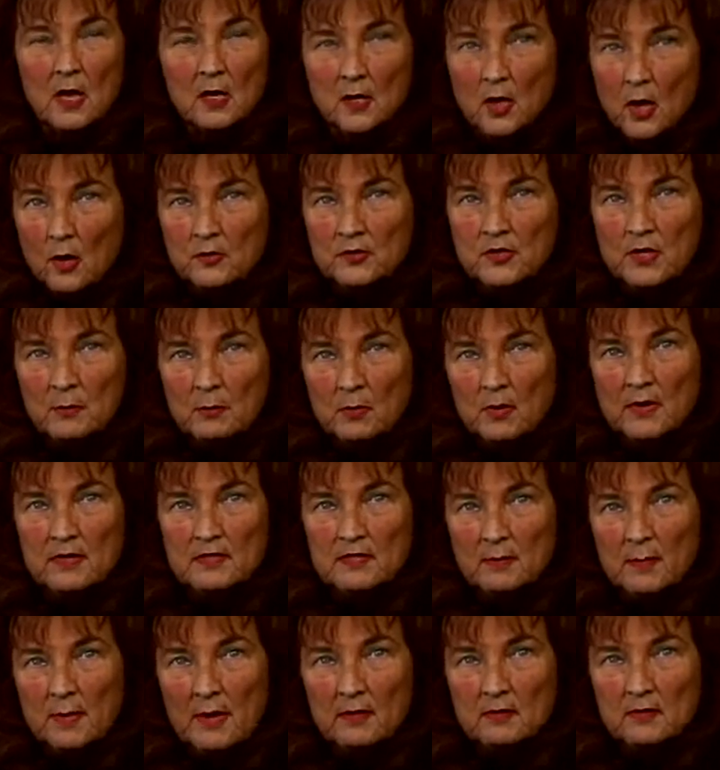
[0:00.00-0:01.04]
Coaching
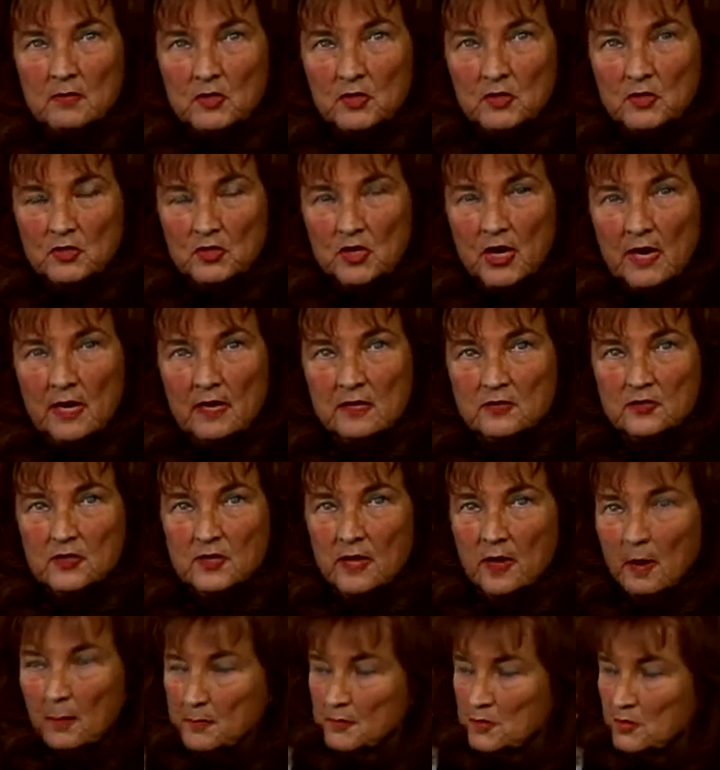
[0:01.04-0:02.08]
brings about change. It
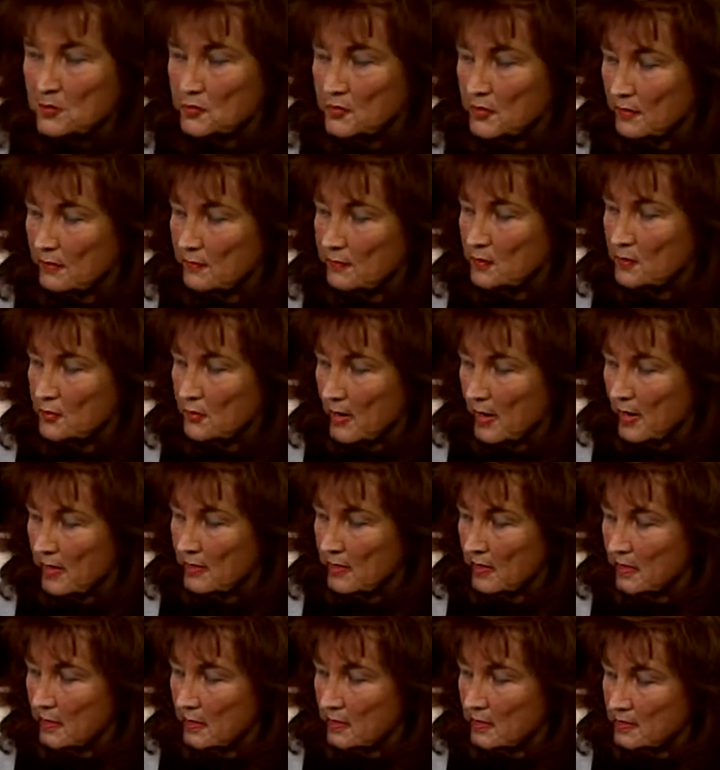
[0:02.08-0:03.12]
helps you shift your
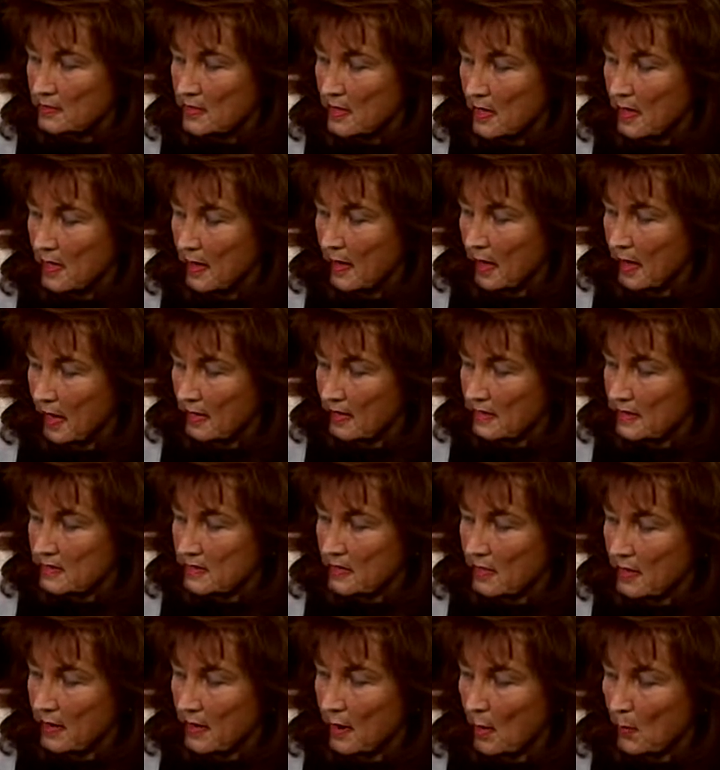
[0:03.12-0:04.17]
ideas, and it's
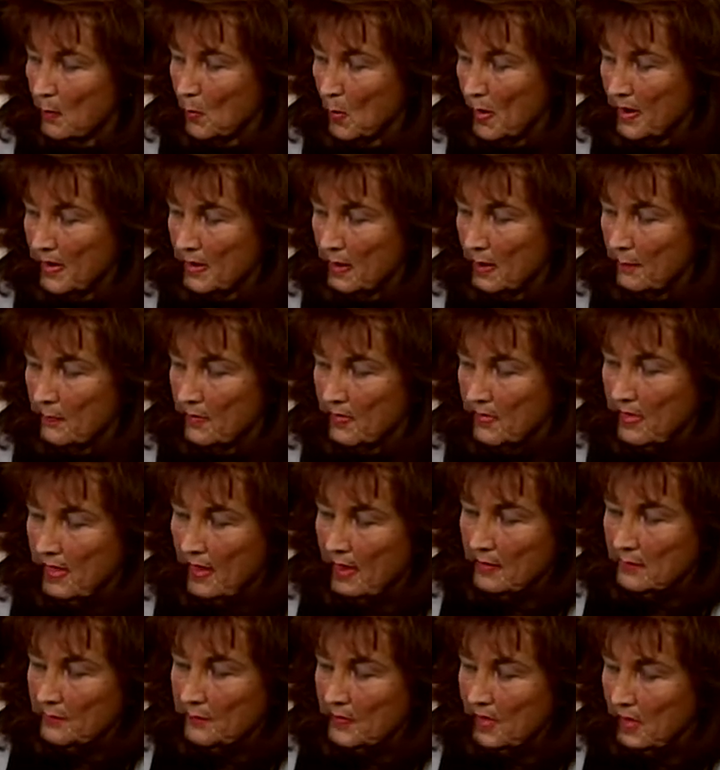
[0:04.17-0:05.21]
going to help wake up
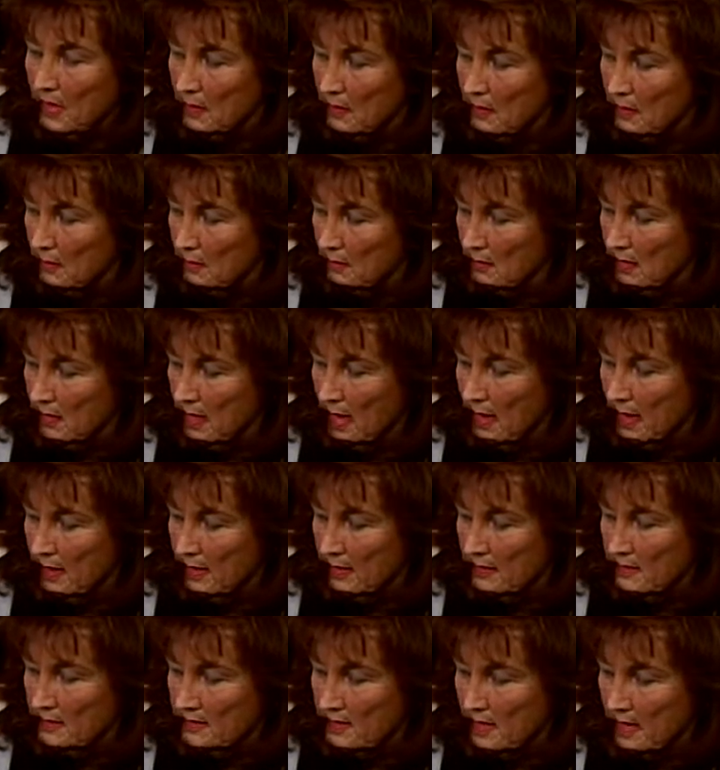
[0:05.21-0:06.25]
that little guy
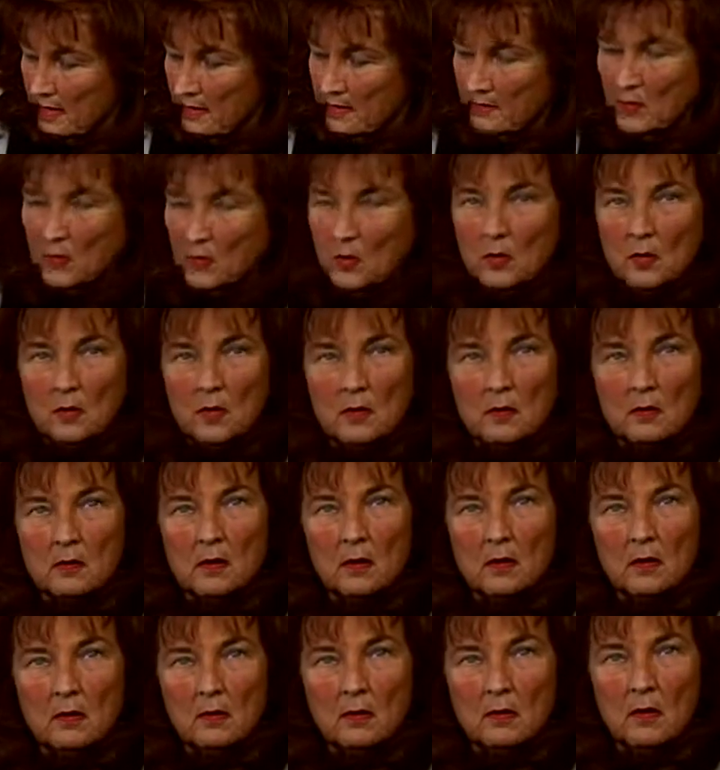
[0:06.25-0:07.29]
inside of you or little
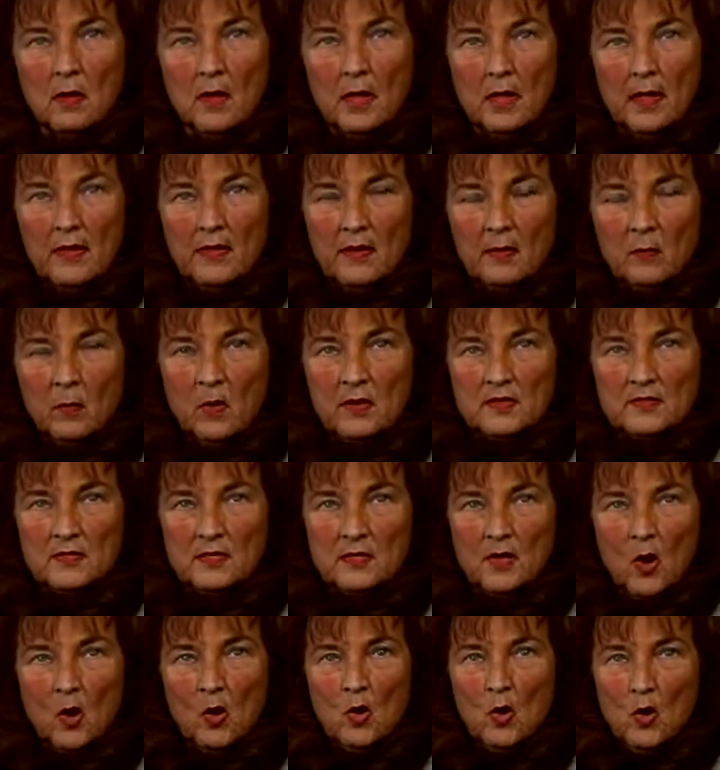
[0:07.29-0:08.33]
girl that wants to
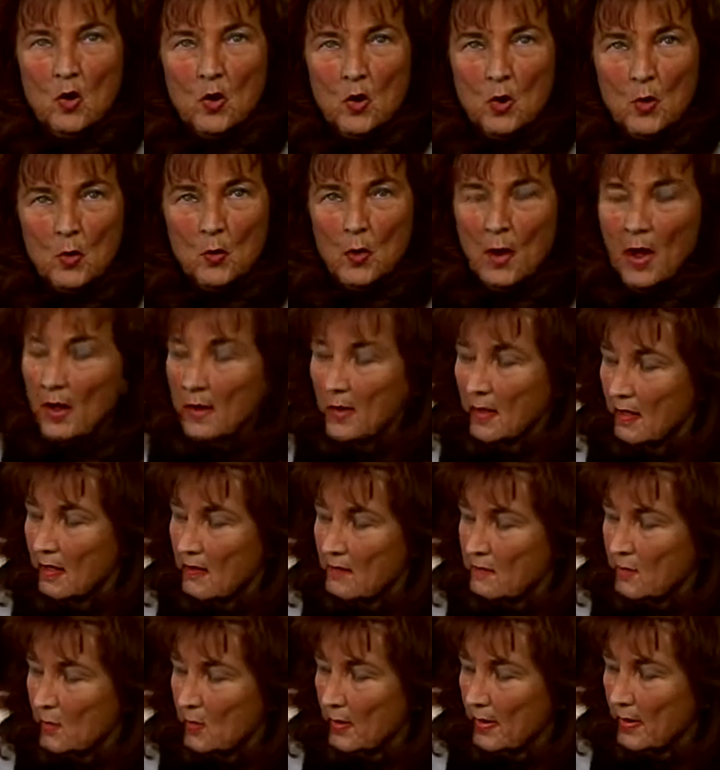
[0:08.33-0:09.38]
go, hoo-hoo, I
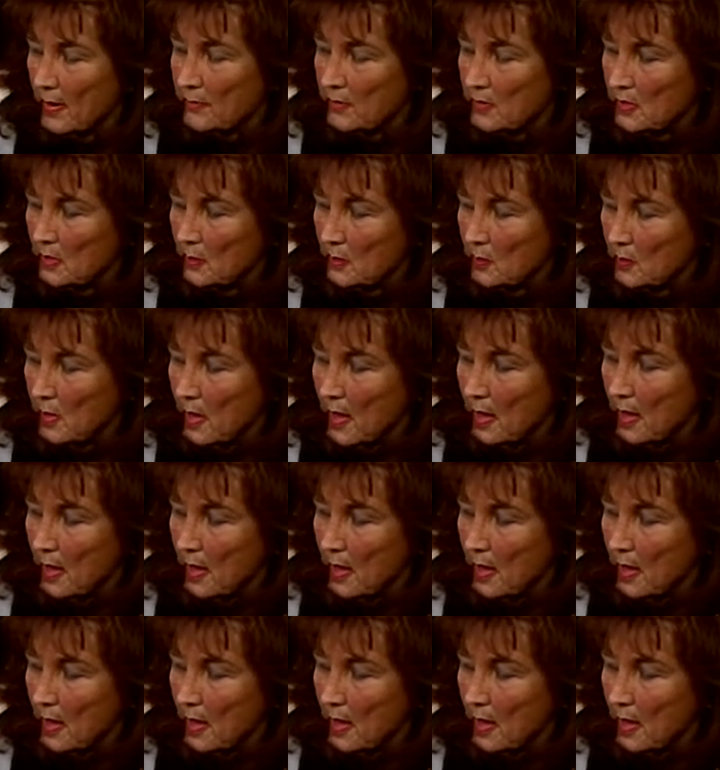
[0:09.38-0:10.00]
love what I do.